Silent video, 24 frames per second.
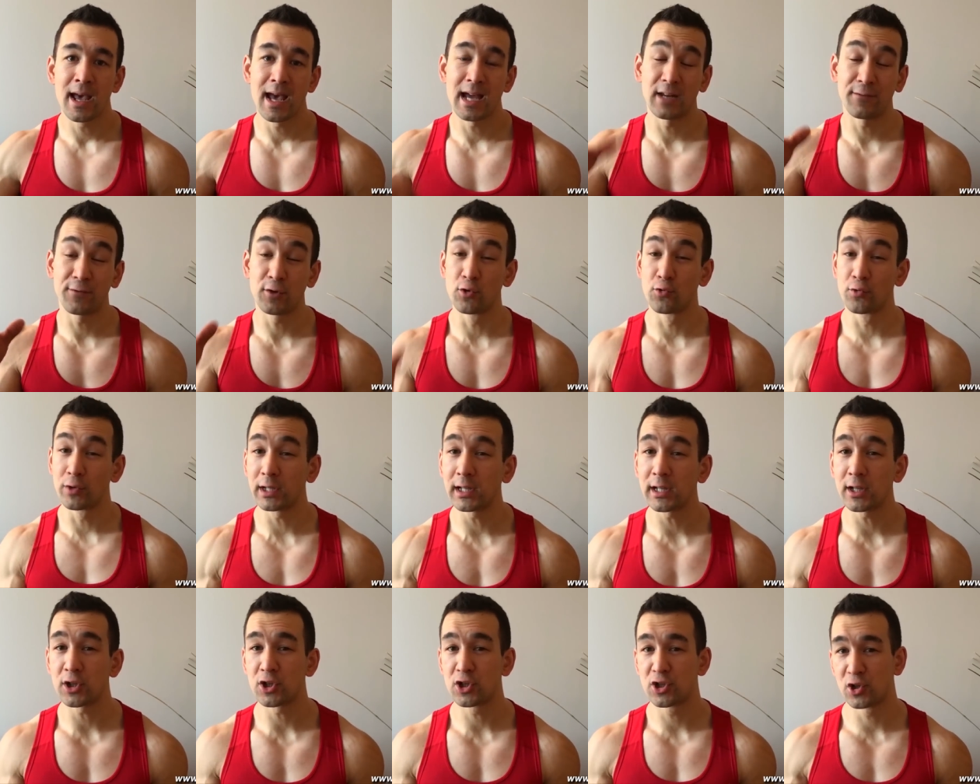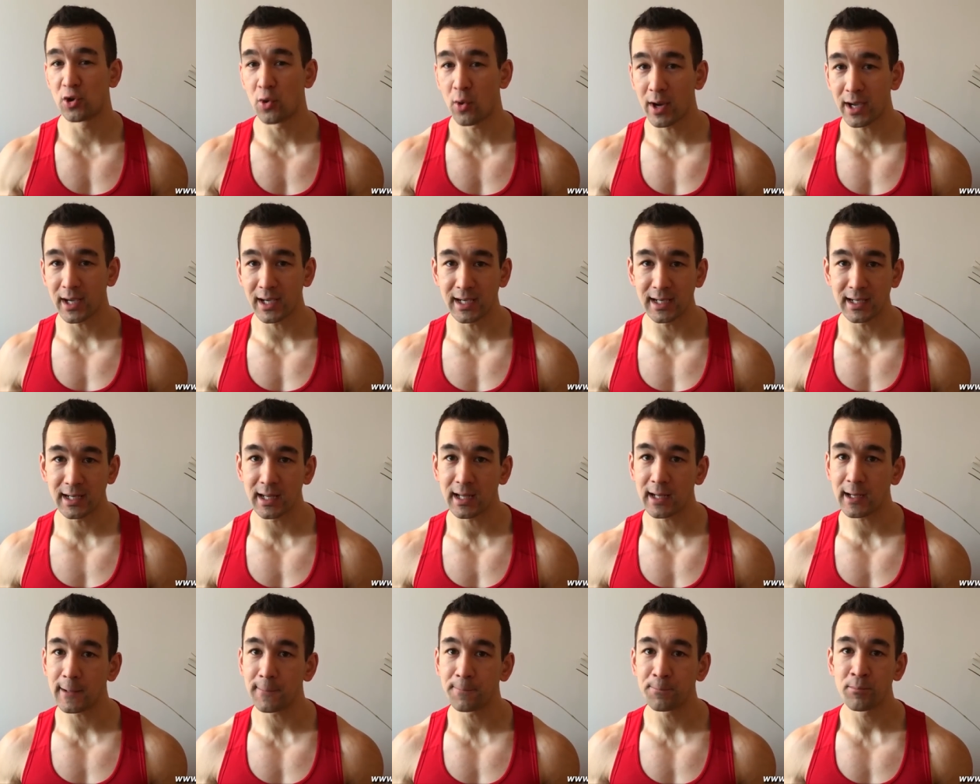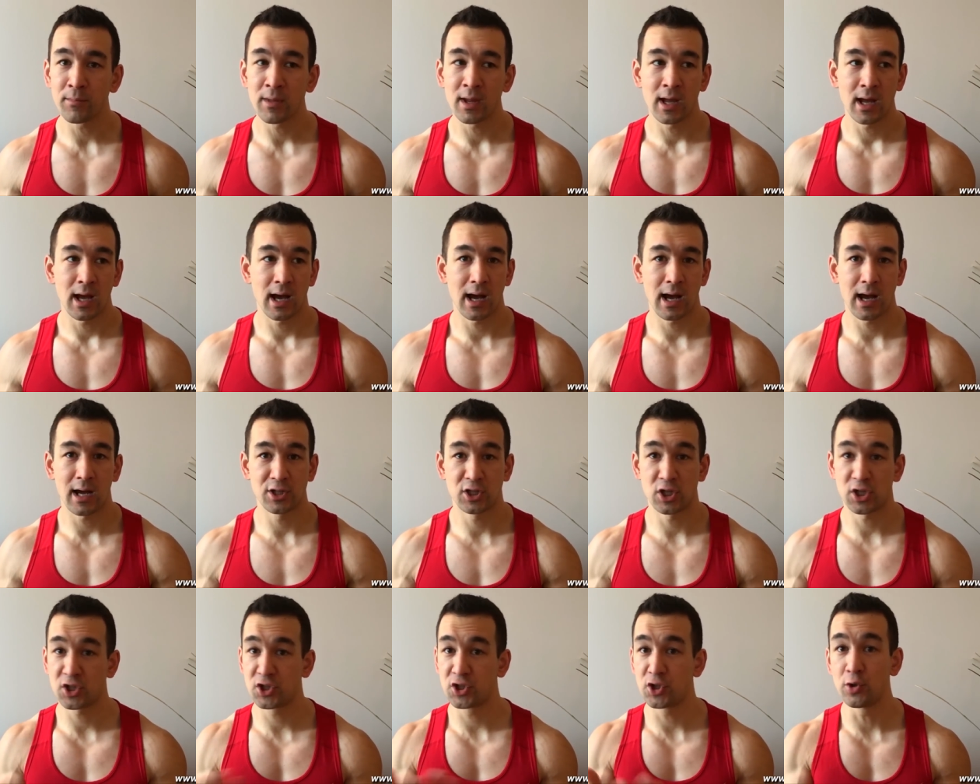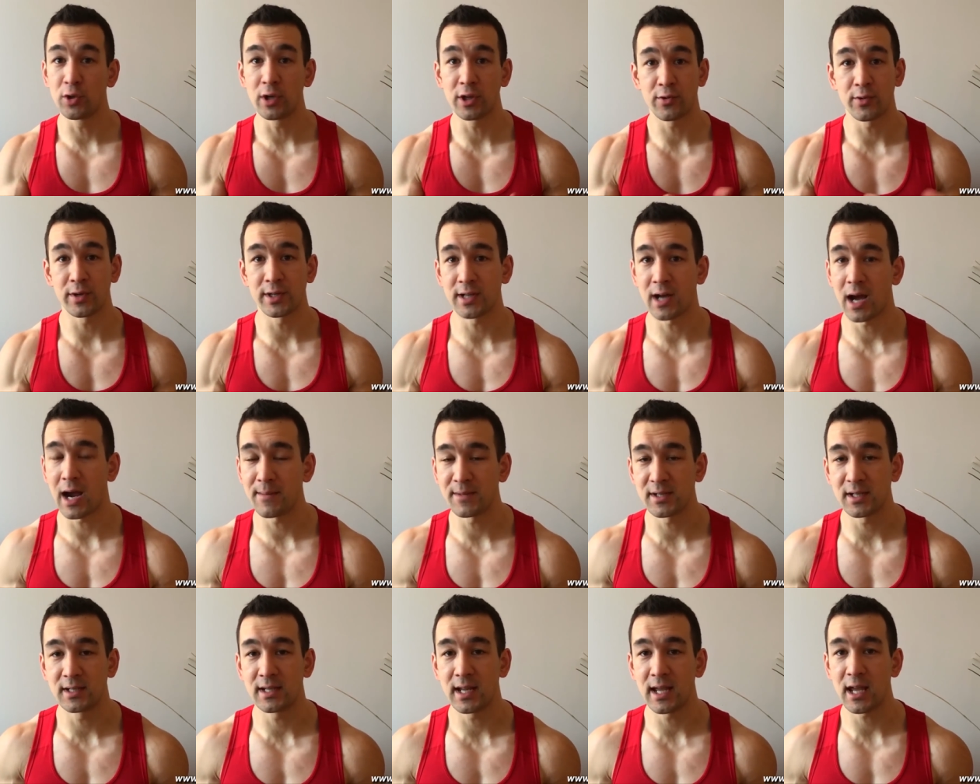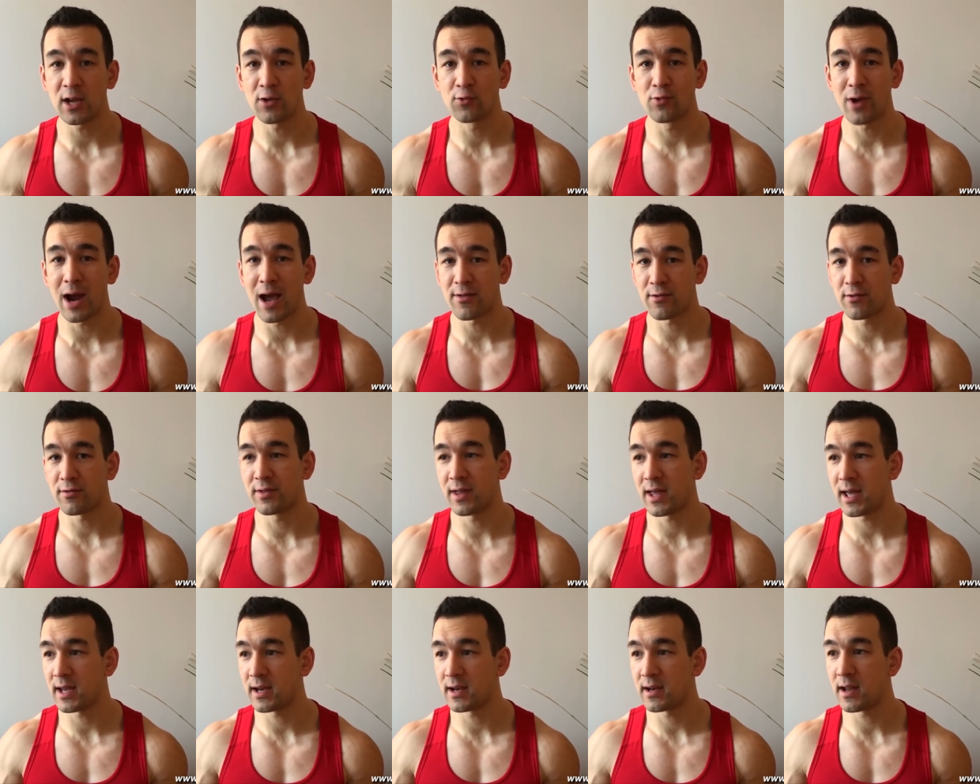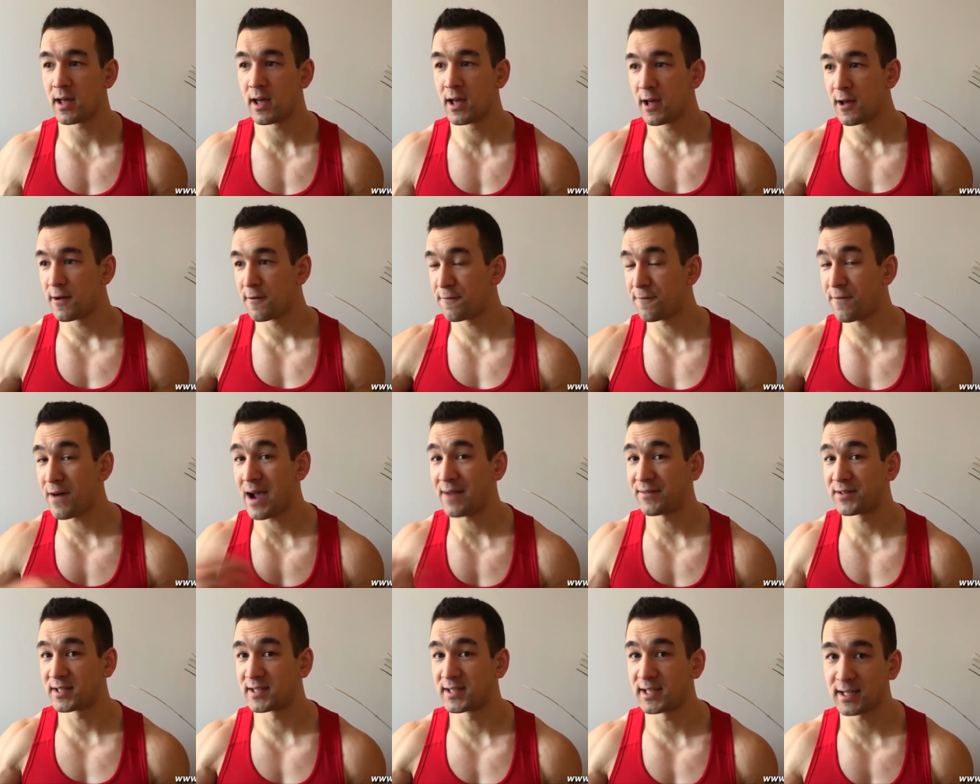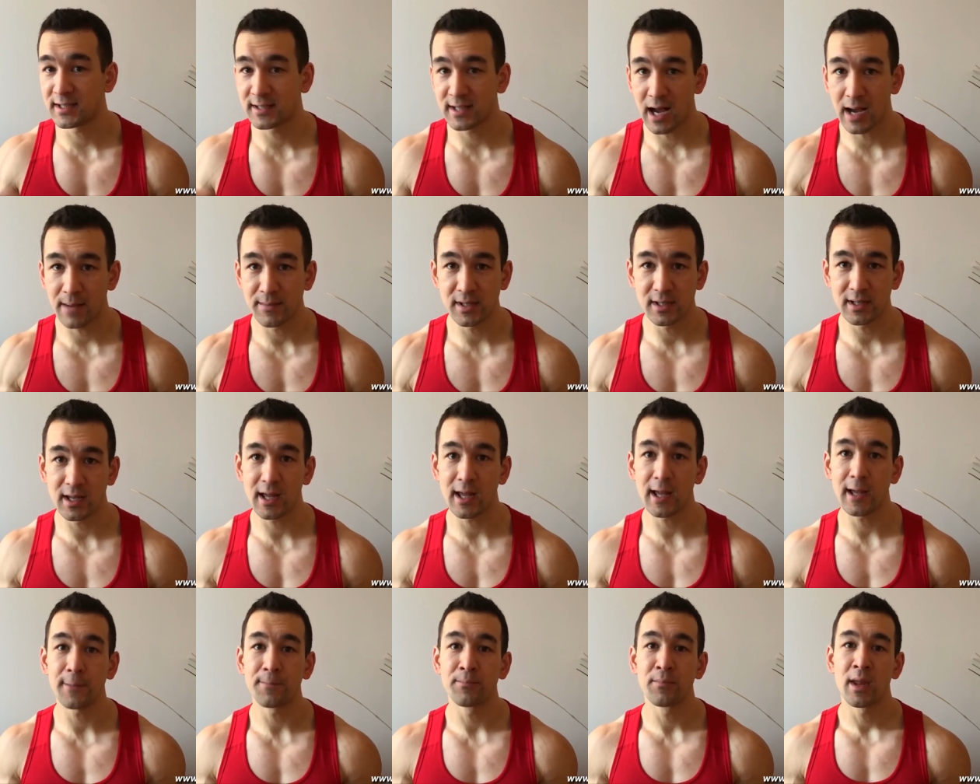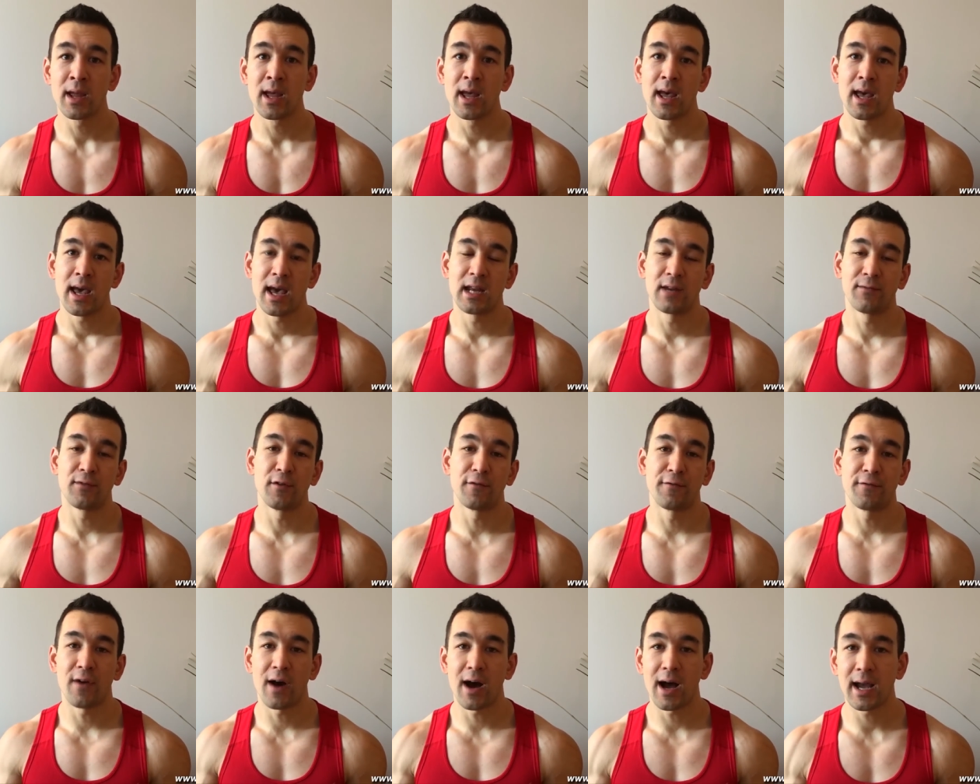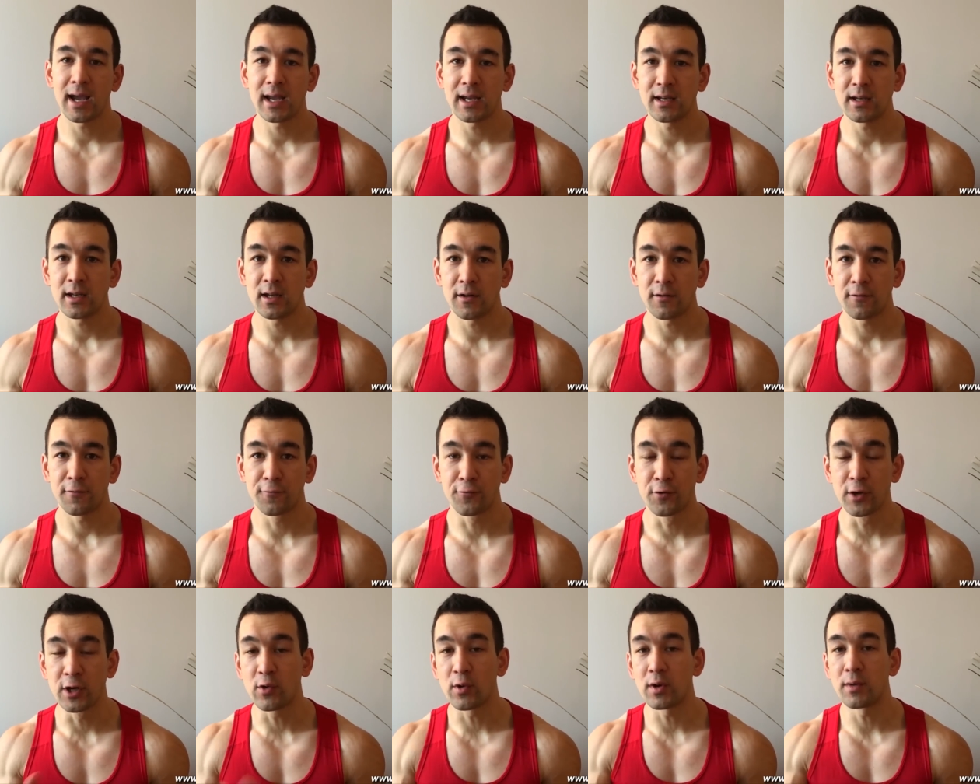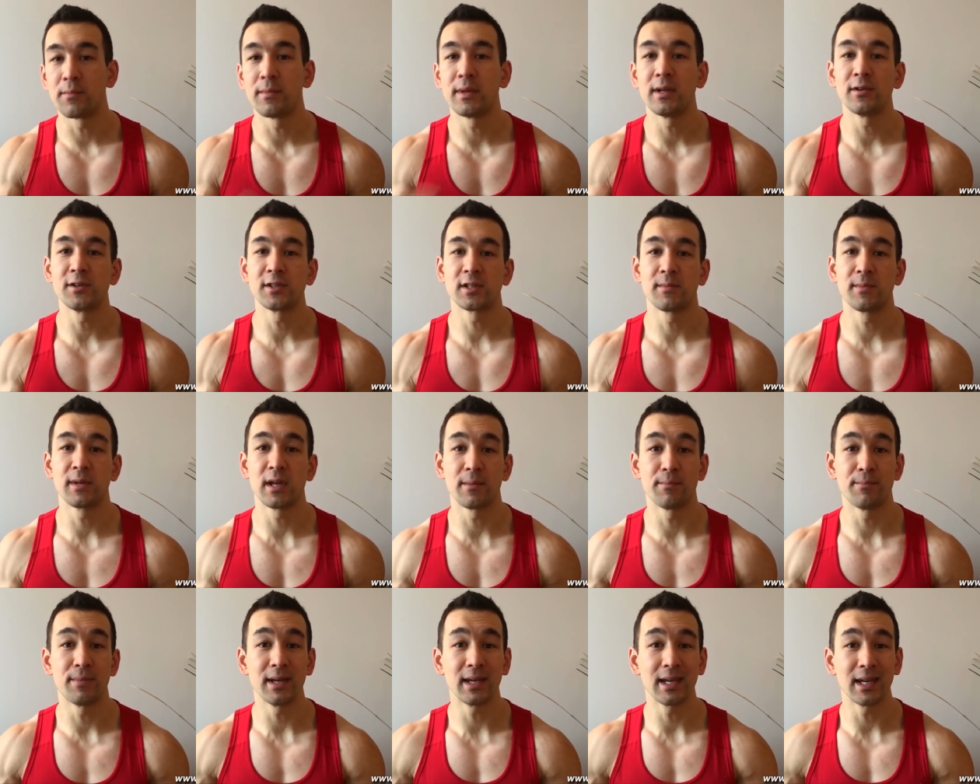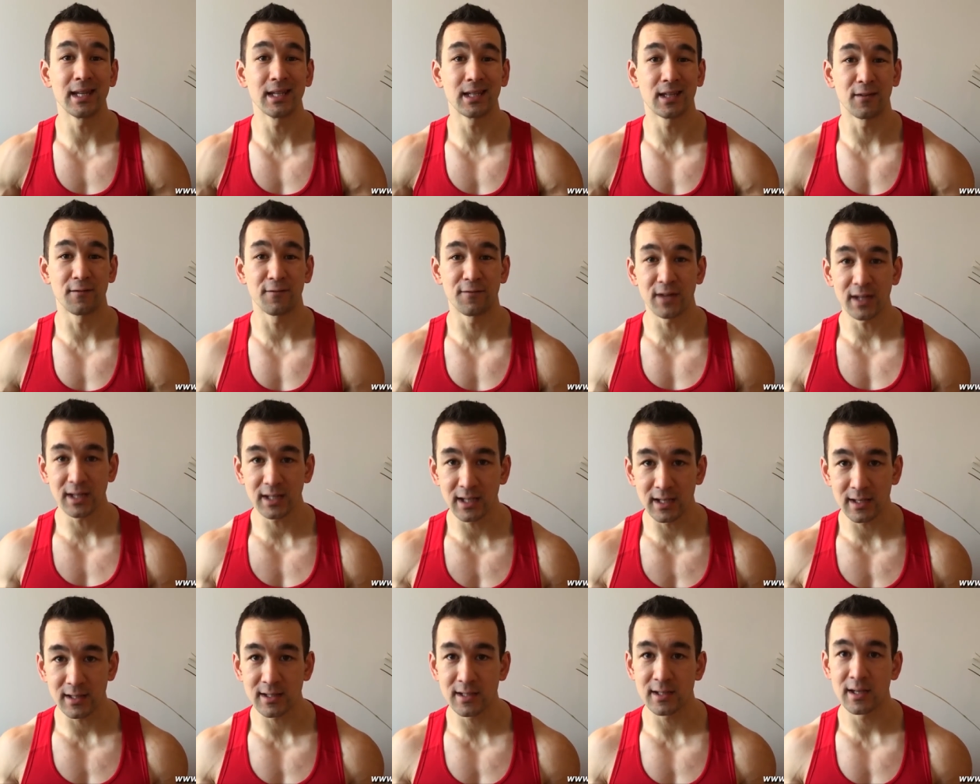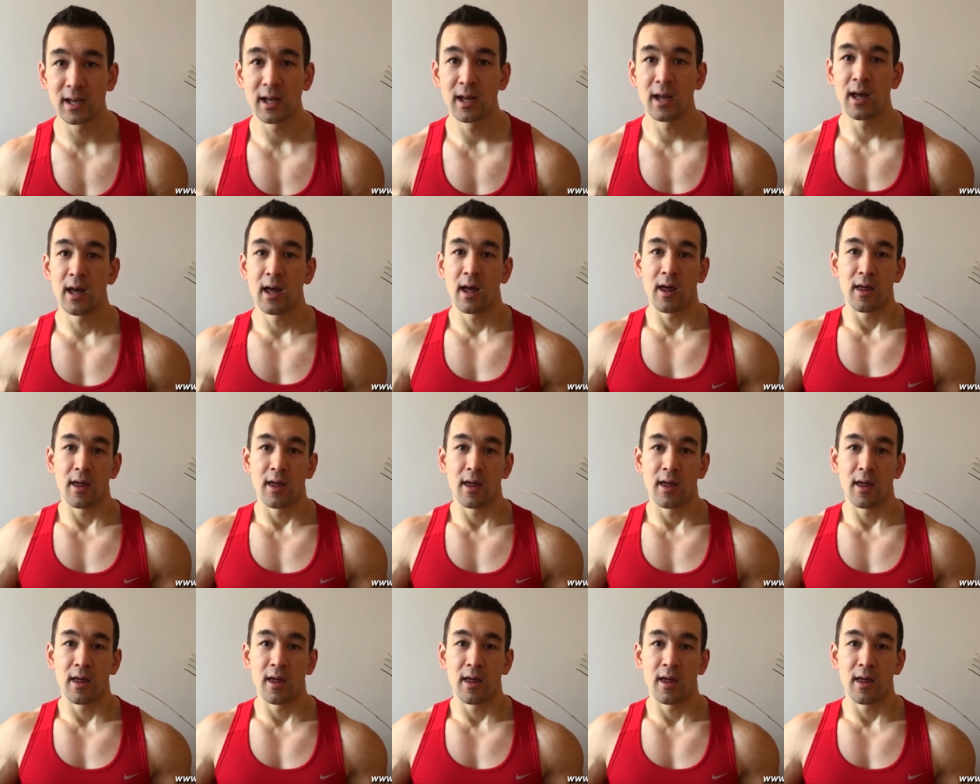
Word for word: And if you really enjoy eating uh, just two to three times a day rather than five to six times a day, and if you find frequent meals to be a big inconvenience,